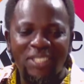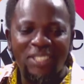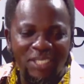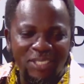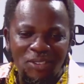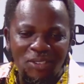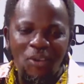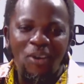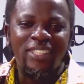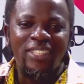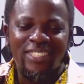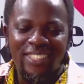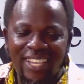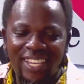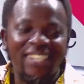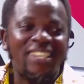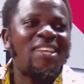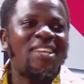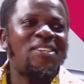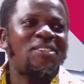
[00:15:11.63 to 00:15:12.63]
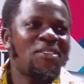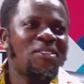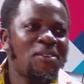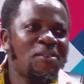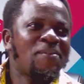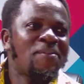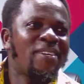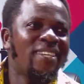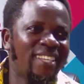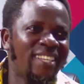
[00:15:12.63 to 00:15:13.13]
We all do, even me.
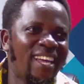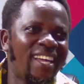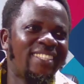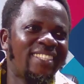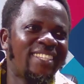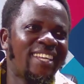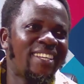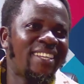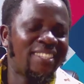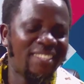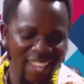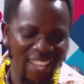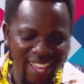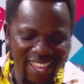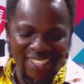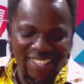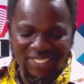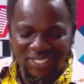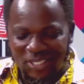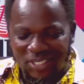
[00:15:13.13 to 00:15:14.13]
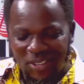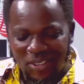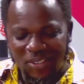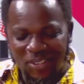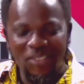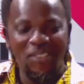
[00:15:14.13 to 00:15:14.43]
Yes, I'm sure when he sees my call, he